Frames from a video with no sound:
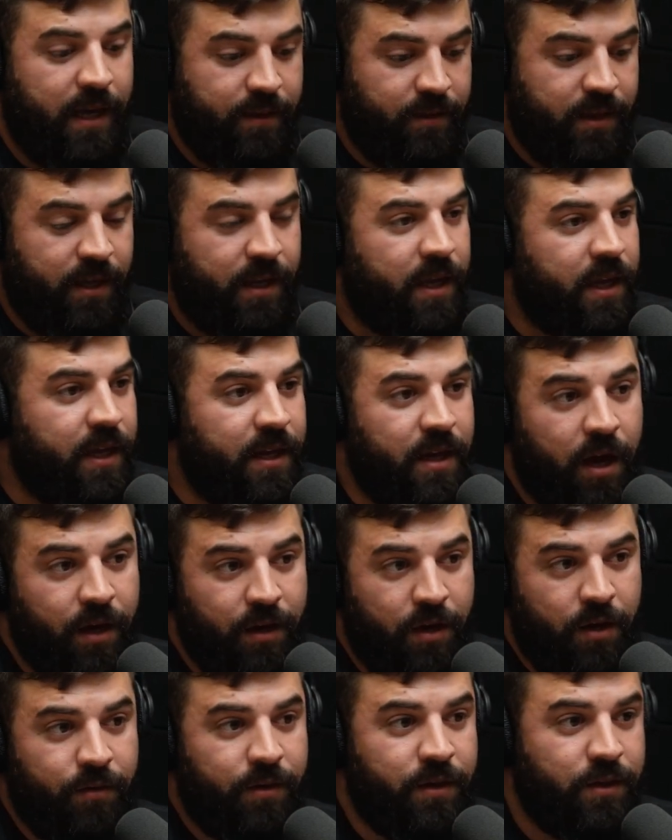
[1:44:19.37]
Like, did he
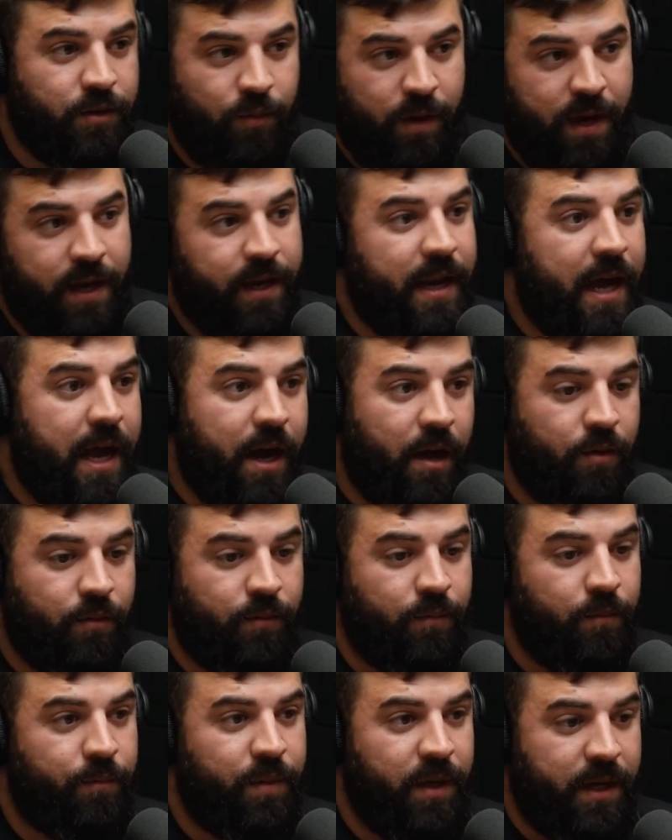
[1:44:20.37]
not know this way? And
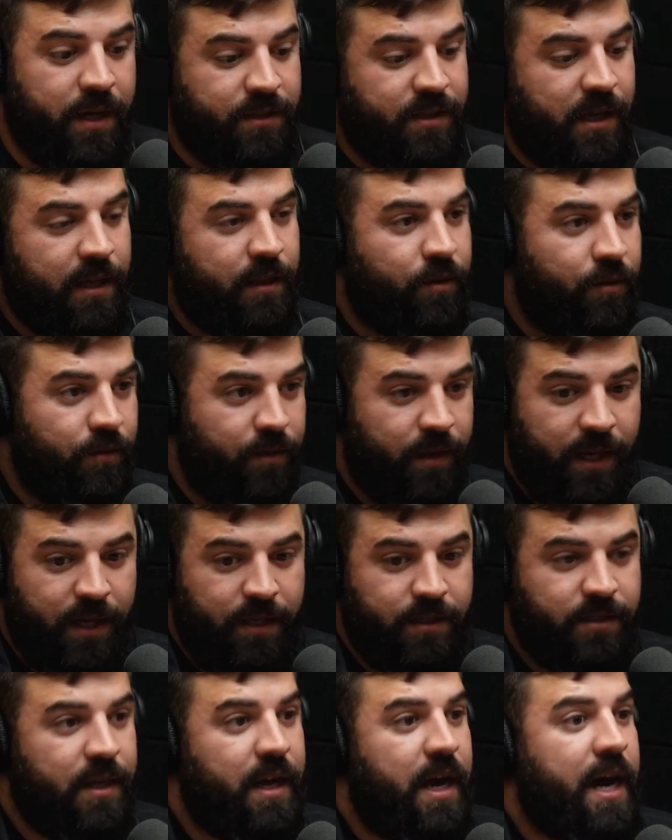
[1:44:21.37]
now because I learned
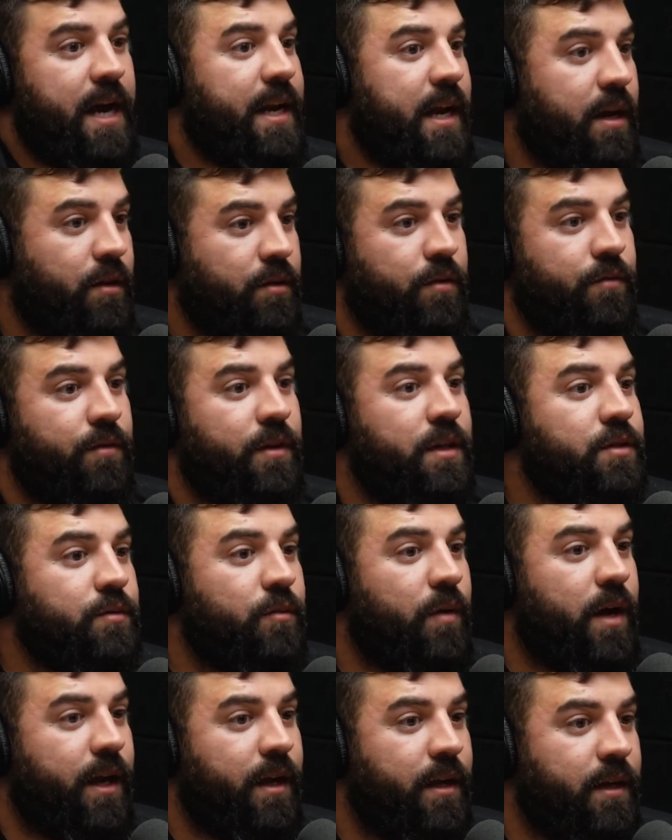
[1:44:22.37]
this, I now learn
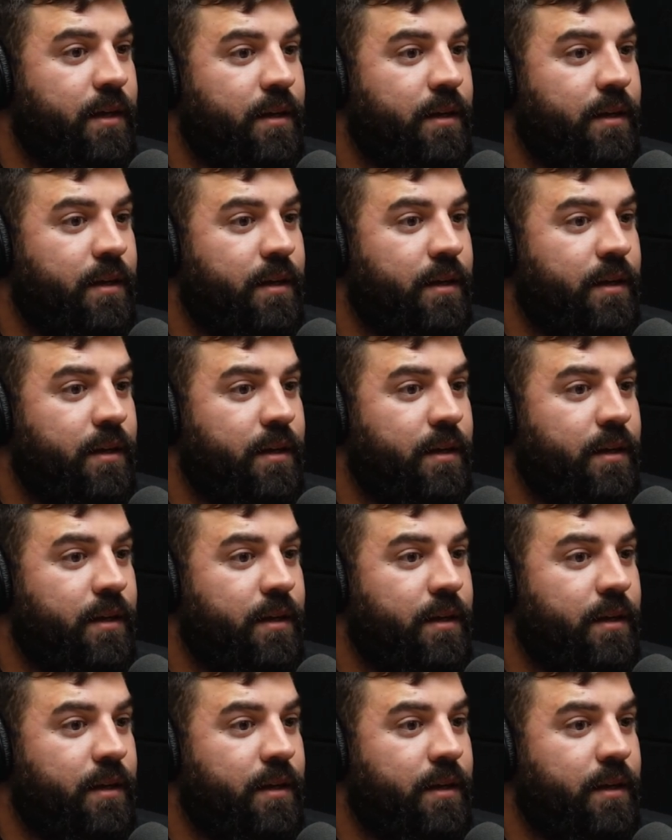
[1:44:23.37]
this way.